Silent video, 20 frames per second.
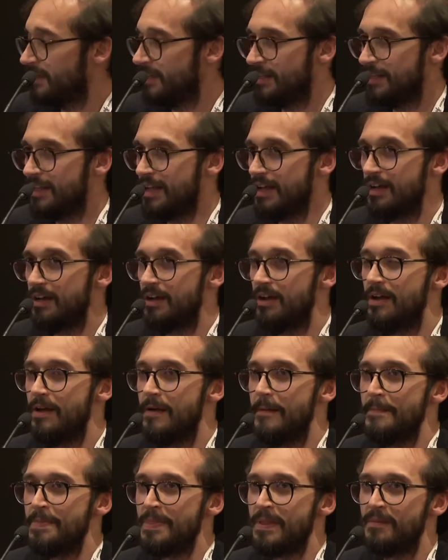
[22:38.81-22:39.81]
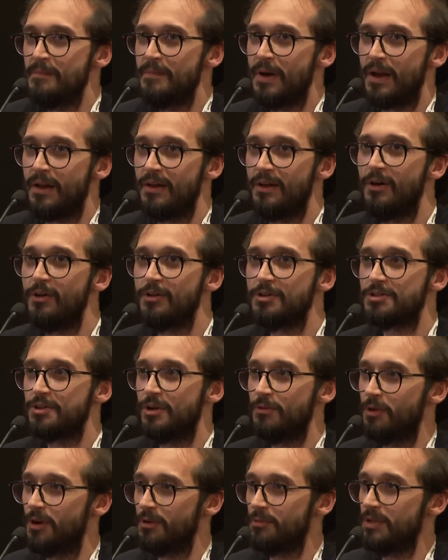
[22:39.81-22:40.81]
in there. But also,
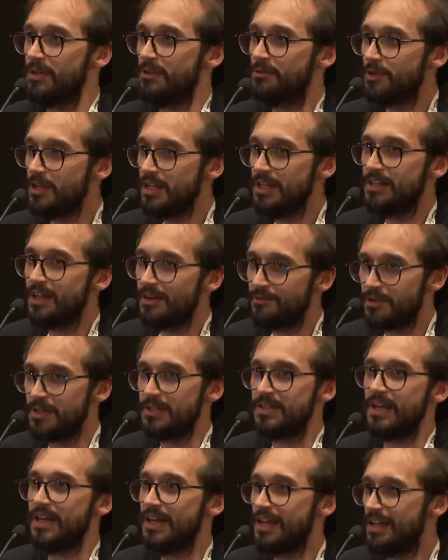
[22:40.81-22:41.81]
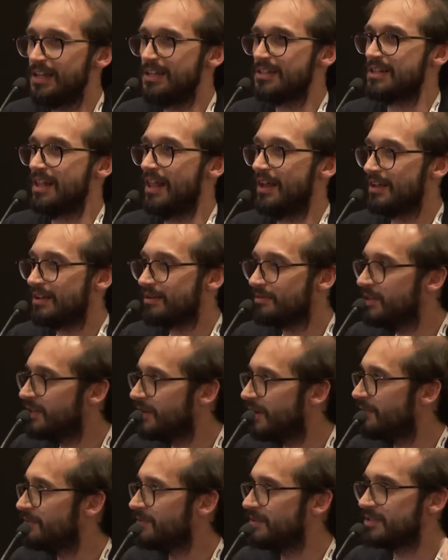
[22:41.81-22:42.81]
what we read every day is like you
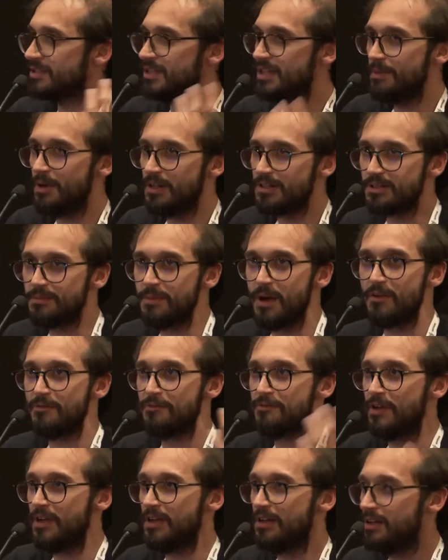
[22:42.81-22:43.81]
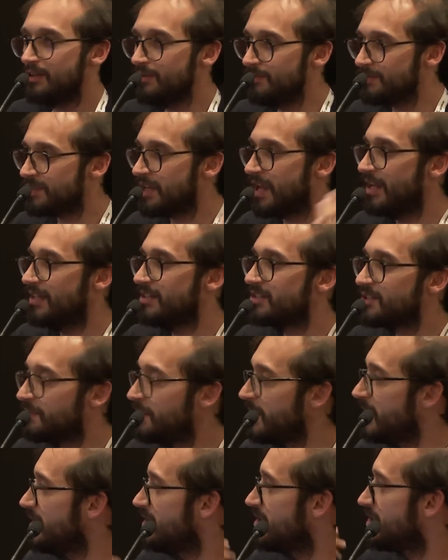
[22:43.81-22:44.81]
know these debates about fake news, hate
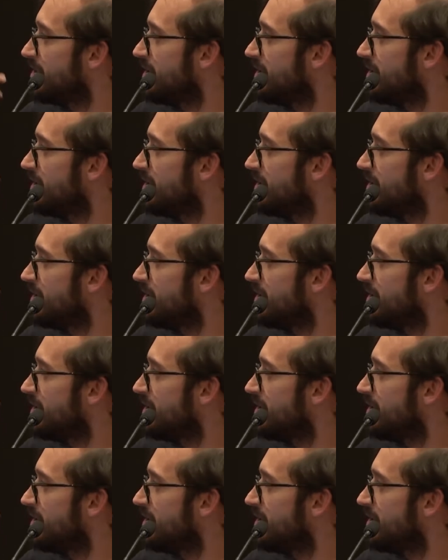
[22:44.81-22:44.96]
speech, you